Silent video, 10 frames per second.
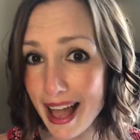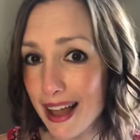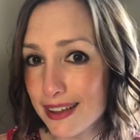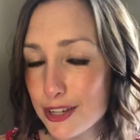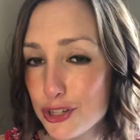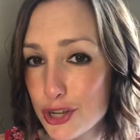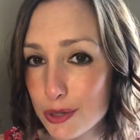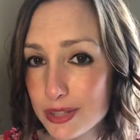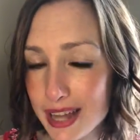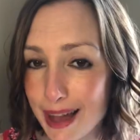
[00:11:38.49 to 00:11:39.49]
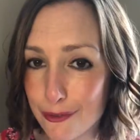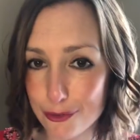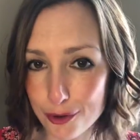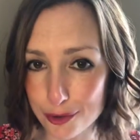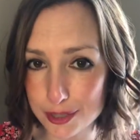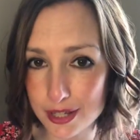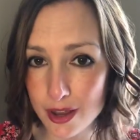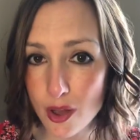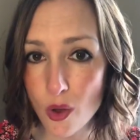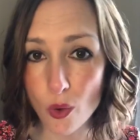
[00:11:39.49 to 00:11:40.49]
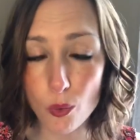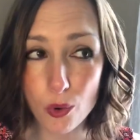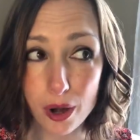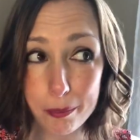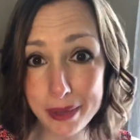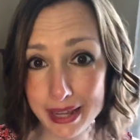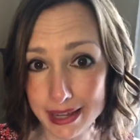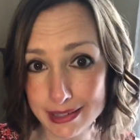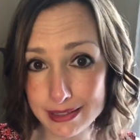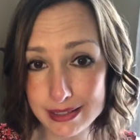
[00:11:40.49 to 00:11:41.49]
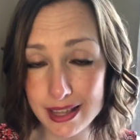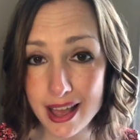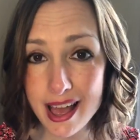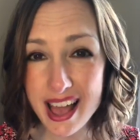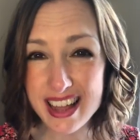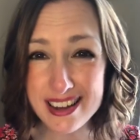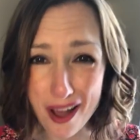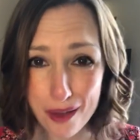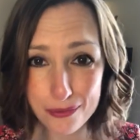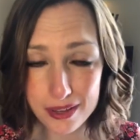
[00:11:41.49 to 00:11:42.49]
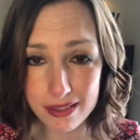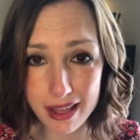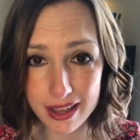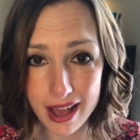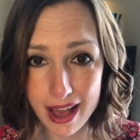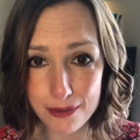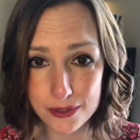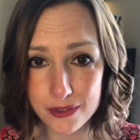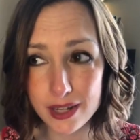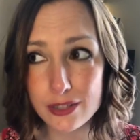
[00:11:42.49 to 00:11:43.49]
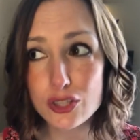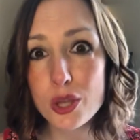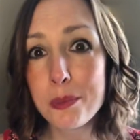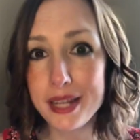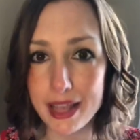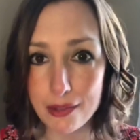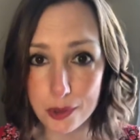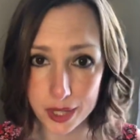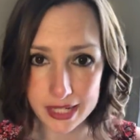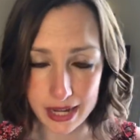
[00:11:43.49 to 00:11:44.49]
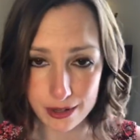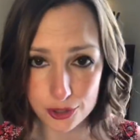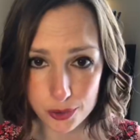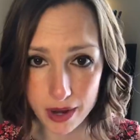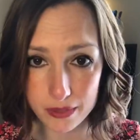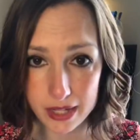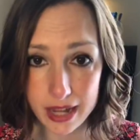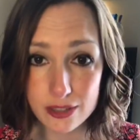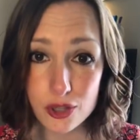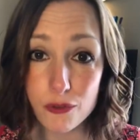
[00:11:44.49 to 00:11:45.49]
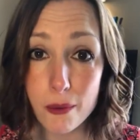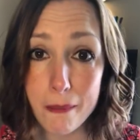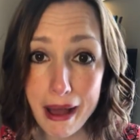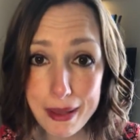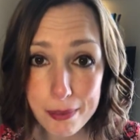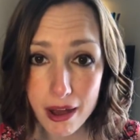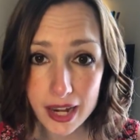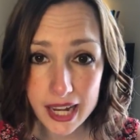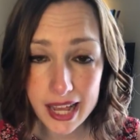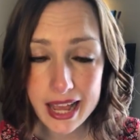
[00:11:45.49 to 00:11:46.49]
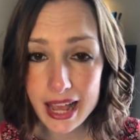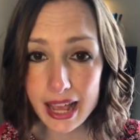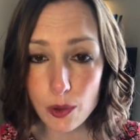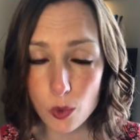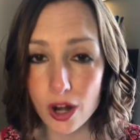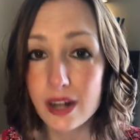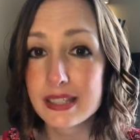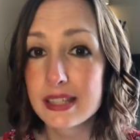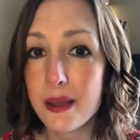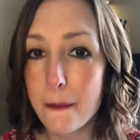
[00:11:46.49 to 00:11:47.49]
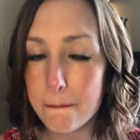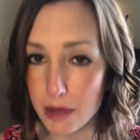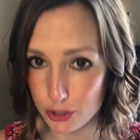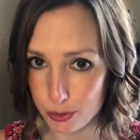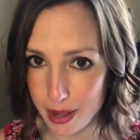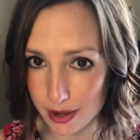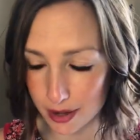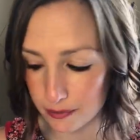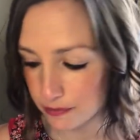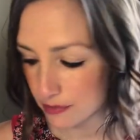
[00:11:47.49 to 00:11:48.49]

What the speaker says: I can choose to have fruit or beans and not feel like I have to fit in so many yellow containers throughout the day. So for my body, it works much better.